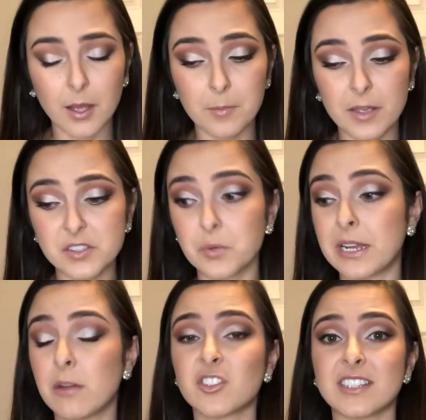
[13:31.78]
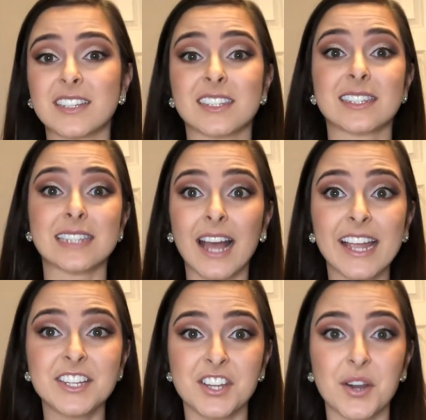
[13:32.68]
So now, just as a
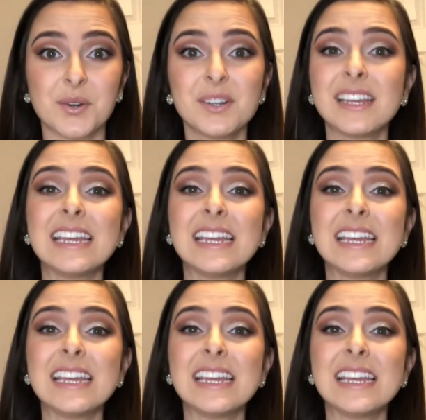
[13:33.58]
side note,